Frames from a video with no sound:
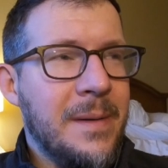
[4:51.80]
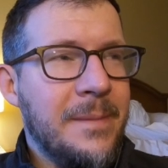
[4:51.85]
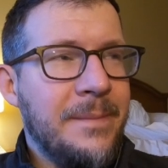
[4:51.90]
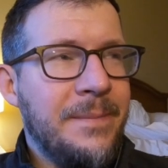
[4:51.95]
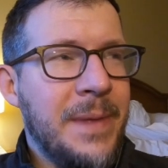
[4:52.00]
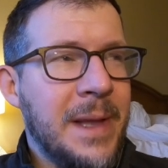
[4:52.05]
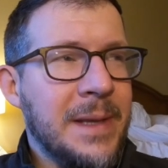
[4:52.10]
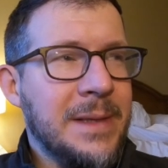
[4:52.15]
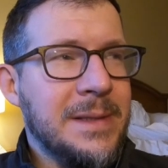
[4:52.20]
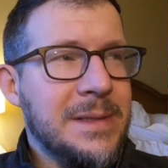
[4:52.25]

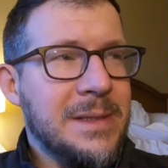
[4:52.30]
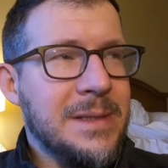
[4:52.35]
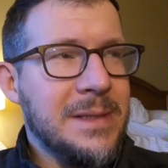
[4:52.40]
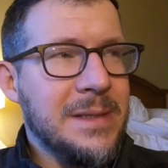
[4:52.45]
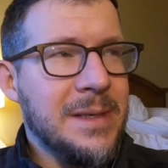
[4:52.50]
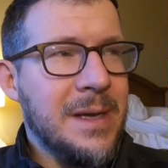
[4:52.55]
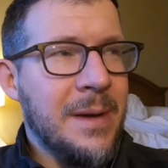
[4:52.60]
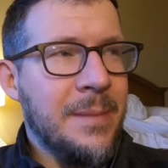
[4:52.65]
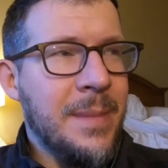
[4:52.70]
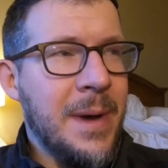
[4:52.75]
that's
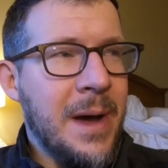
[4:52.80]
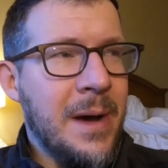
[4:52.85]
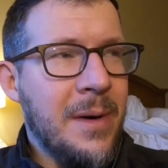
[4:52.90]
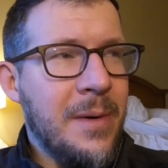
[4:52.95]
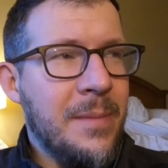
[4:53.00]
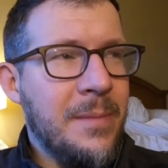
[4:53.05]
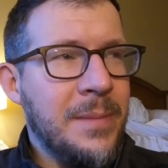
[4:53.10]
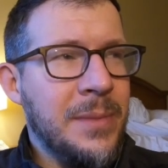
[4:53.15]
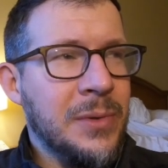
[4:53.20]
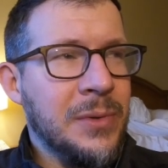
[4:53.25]

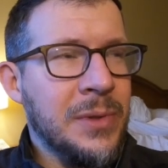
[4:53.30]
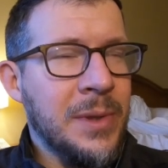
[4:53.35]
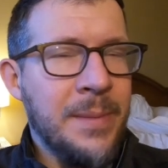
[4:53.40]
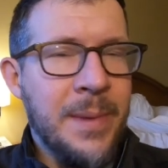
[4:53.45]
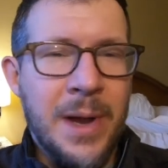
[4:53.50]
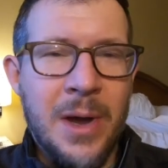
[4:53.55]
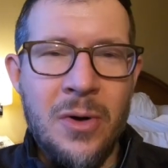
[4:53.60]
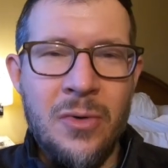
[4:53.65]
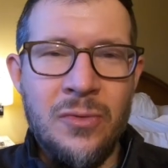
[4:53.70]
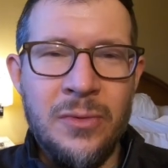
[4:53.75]
about building
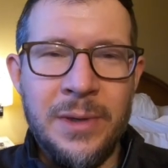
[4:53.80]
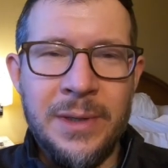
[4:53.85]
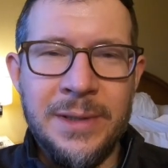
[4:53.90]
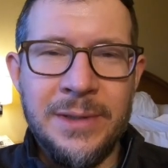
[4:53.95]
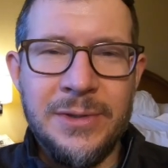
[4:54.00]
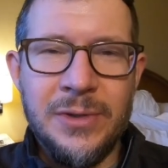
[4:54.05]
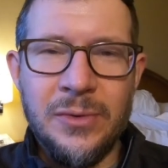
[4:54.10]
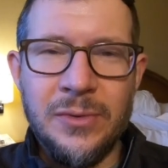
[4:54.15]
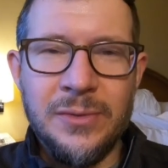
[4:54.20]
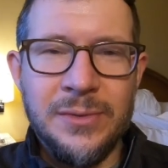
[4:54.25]
my own
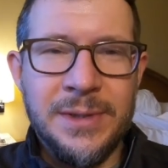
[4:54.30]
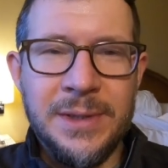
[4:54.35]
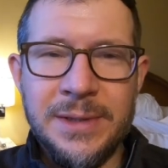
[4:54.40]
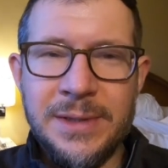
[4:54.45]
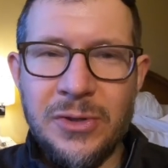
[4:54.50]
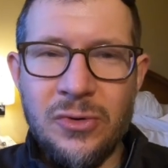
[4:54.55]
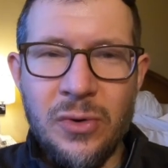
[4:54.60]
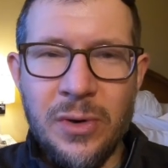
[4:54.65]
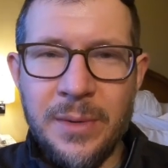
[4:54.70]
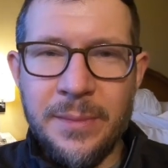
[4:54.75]
internal sense
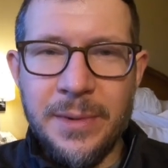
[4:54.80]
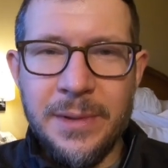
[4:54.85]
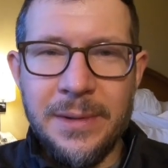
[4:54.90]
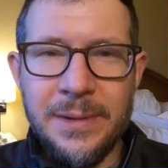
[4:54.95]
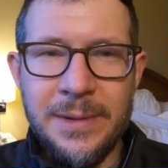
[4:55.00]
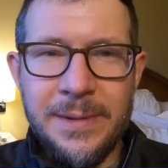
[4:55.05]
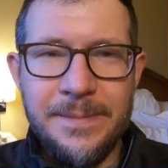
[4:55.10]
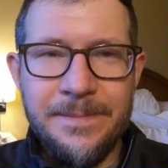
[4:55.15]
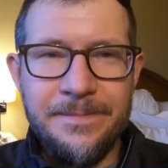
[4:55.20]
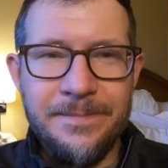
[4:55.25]
of
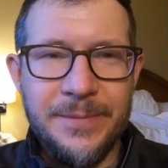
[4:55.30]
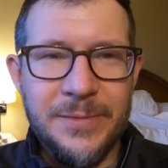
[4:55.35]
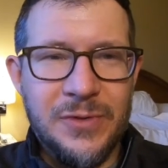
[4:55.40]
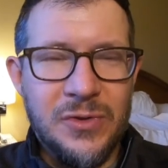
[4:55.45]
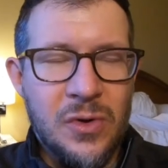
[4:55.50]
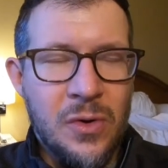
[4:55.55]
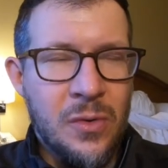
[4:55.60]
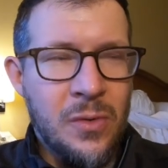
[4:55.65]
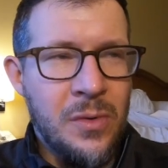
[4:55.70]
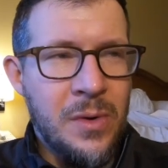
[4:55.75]
credibility.
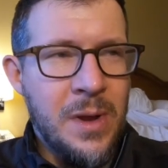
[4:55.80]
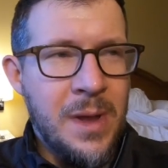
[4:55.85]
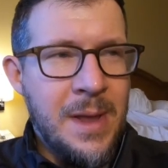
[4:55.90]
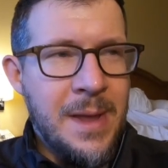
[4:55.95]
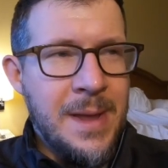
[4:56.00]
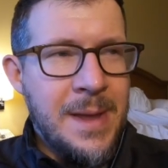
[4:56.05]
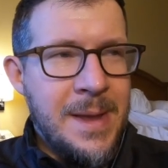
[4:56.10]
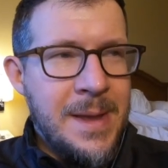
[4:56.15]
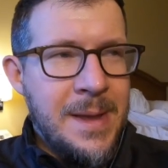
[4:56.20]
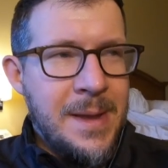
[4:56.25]
So
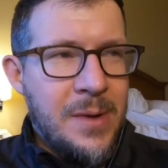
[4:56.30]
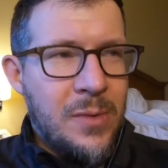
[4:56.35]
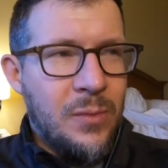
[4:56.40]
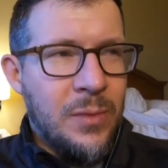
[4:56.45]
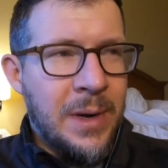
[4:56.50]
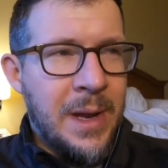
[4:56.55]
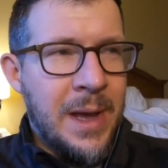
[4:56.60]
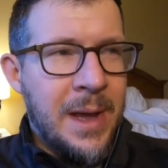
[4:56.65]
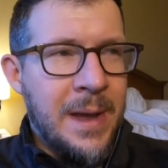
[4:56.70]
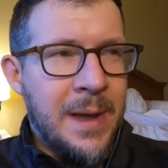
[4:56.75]
when
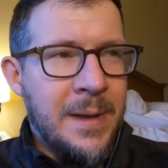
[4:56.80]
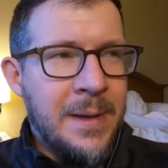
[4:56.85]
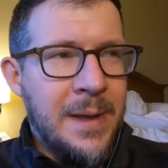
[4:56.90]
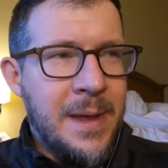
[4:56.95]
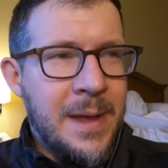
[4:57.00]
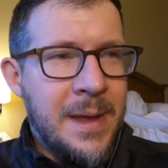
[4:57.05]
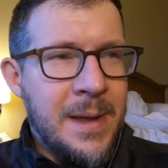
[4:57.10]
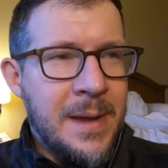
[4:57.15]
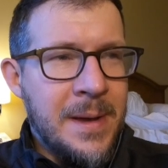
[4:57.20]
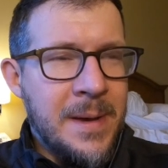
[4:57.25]
I
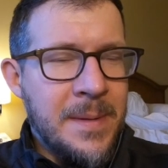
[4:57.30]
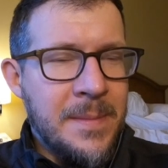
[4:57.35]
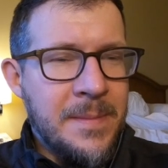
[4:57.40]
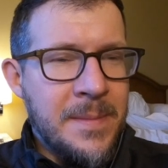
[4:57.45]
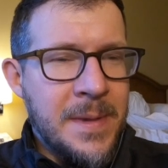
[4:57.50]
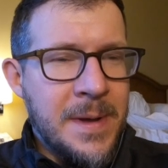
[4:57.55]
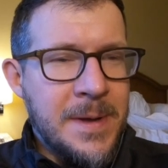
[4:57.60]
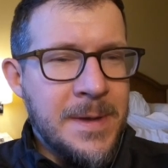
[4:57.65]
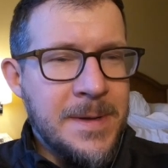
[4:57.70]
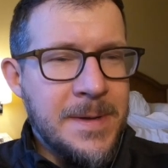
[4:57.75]

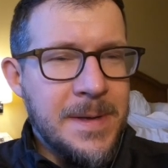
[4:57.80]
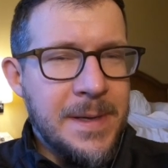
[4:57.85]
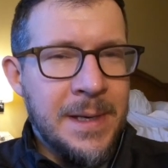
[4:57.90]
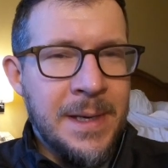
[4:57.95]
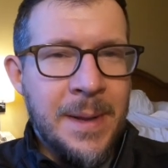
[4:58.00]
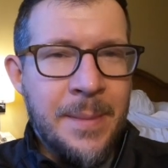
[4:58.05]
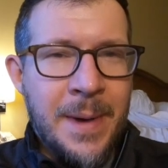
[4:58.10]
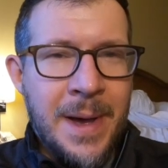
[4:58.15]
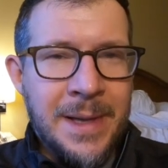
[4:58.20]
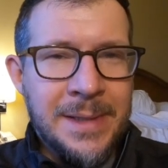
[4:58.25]
am in
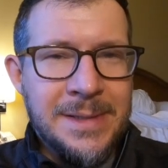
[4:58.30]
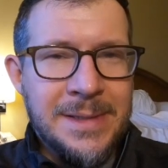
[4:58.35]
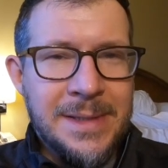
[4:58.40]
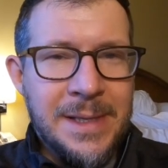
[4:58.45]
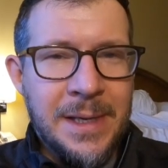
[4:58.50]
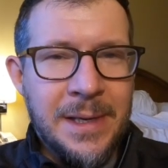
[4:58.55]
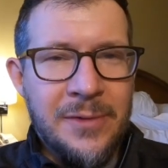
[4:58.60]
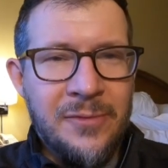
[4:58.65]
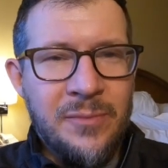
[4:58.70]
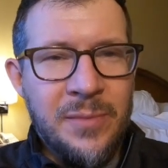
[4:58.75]
a
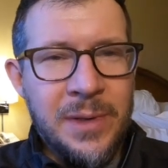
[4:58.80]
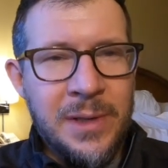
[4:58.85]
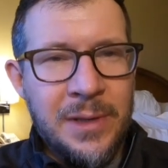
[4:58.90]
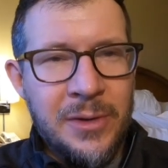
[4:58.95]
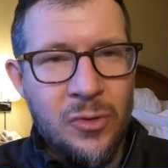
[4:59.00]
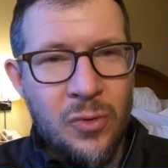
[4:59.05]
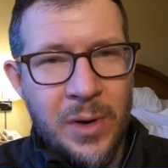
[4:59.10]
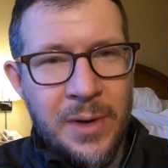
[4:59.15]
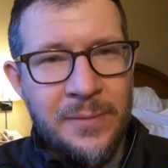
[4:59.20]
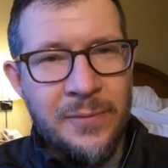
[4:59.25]
mindset of being
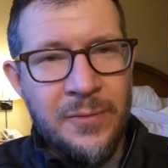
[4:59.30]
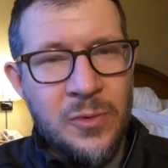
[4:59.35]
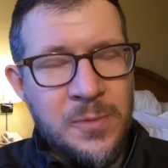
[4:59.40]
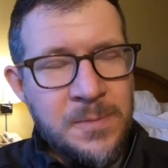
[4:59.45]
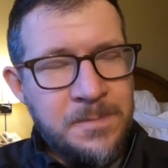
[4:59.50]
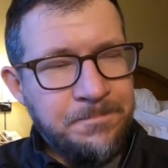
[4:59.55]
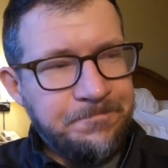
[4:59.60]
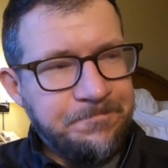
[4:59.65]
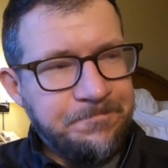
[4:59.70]
grateful,